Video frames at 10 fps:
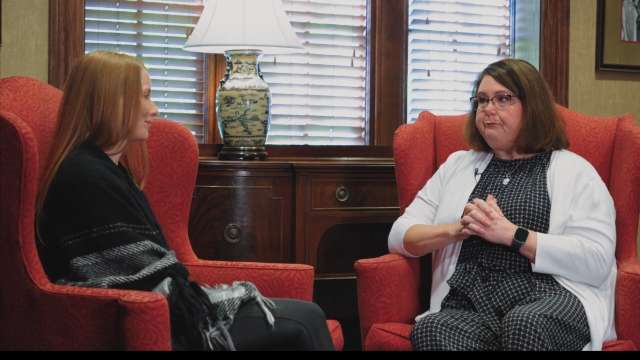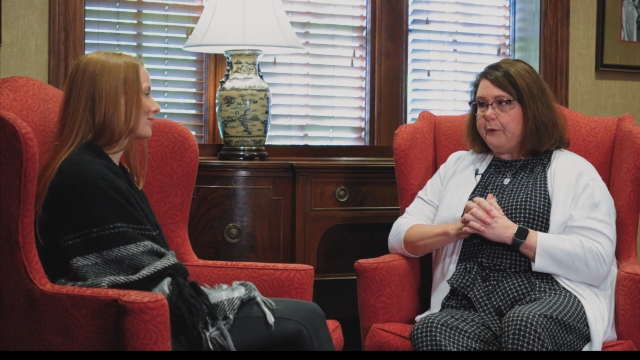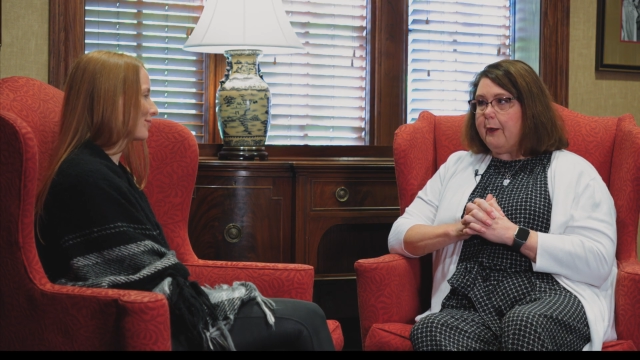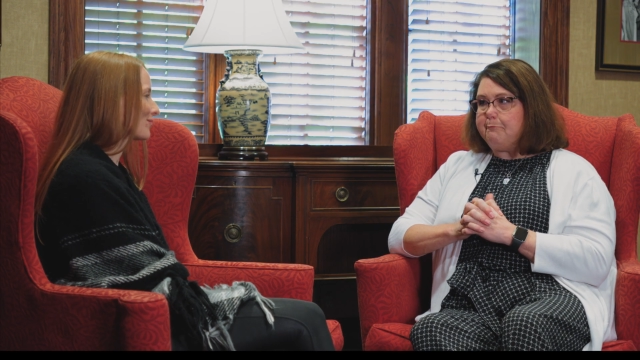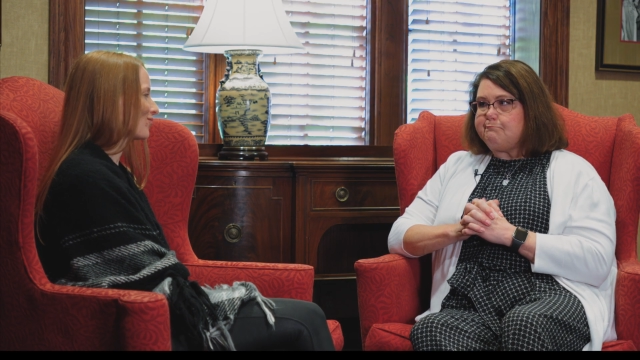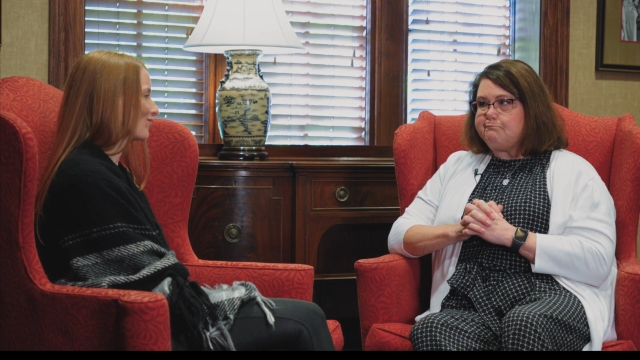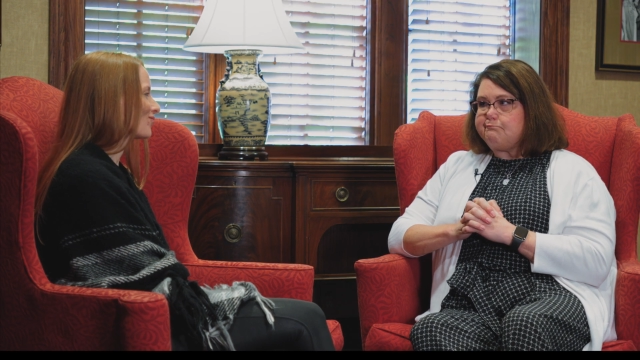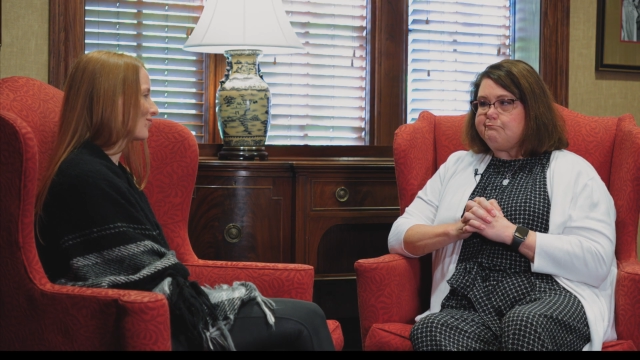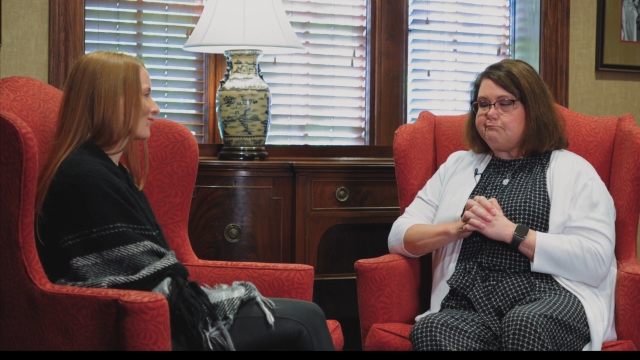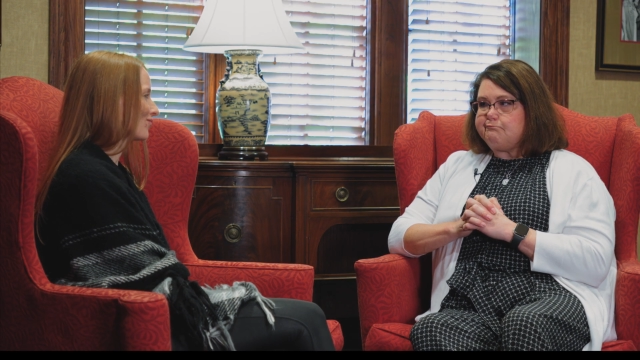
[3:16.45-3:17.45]
Yeah.
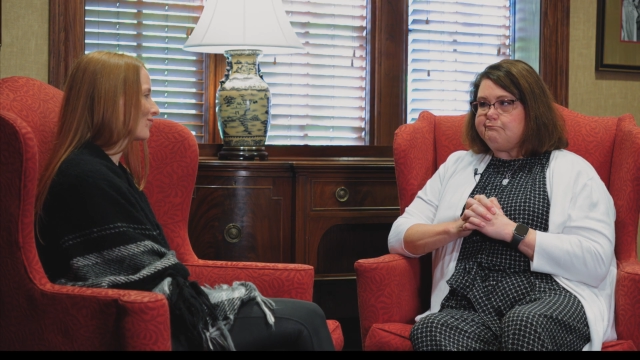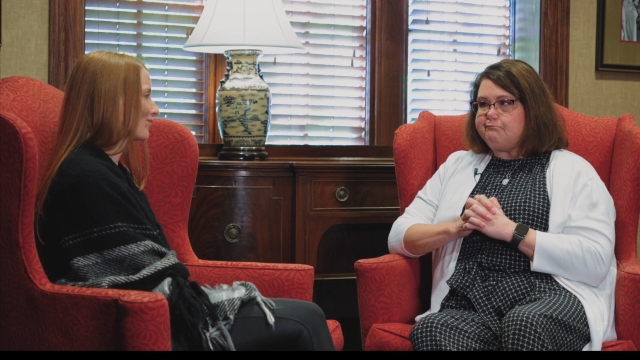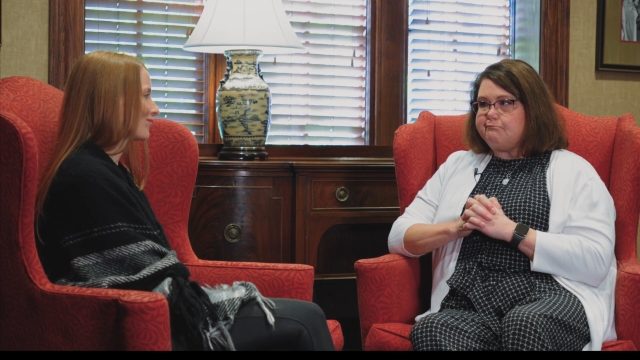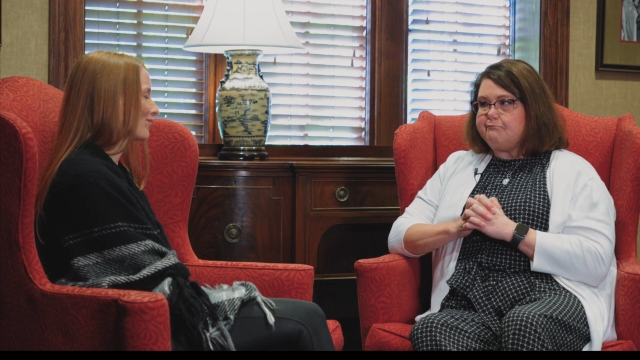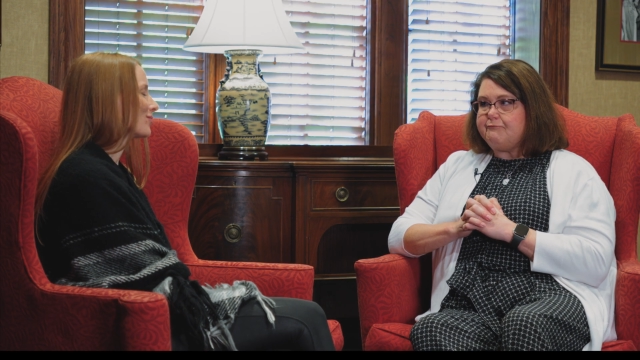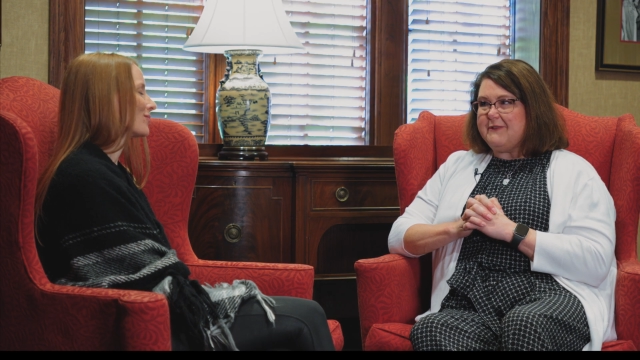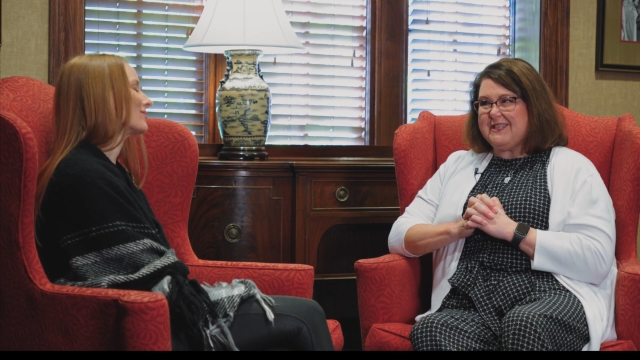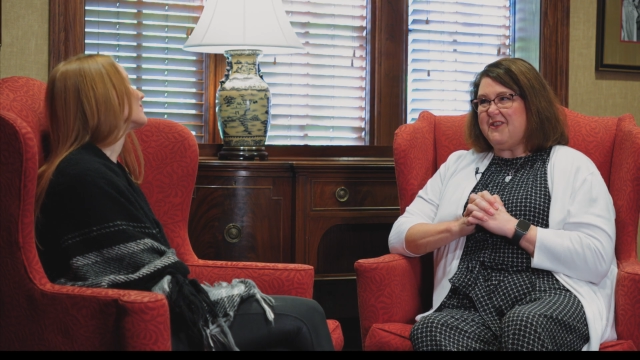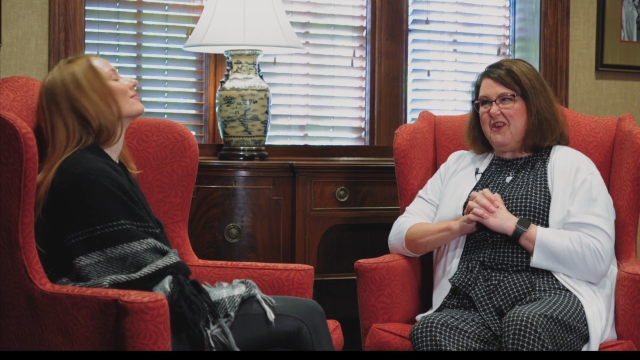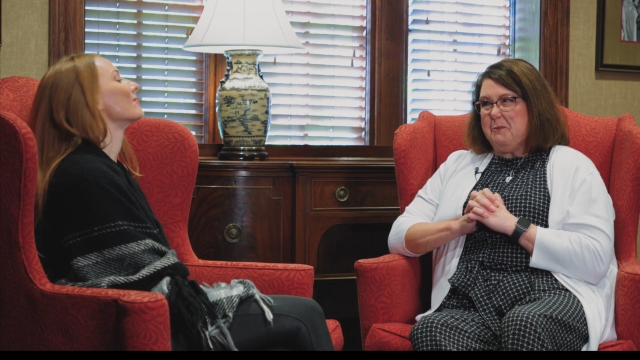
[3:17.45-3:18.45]

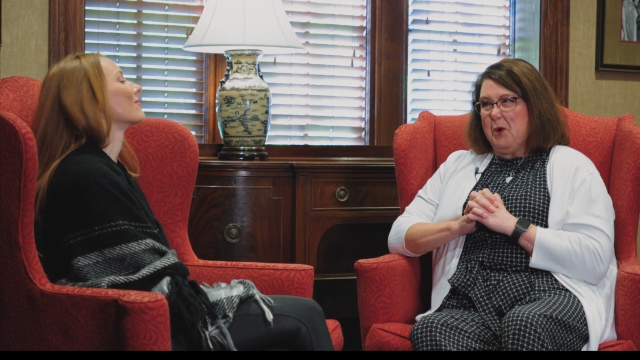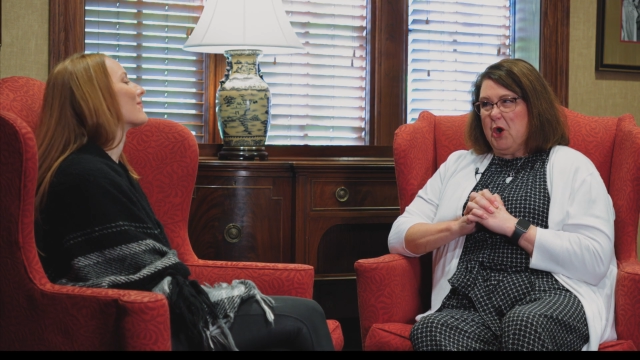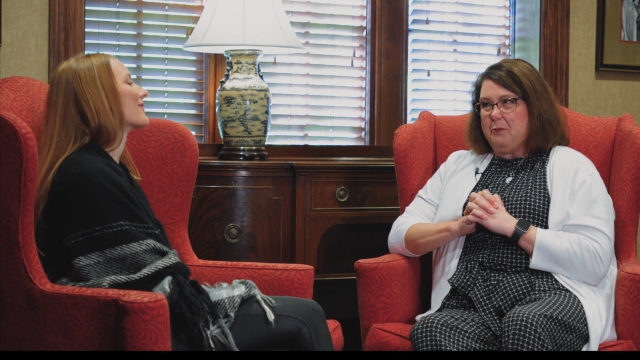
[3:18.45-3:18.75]
It's the fun part.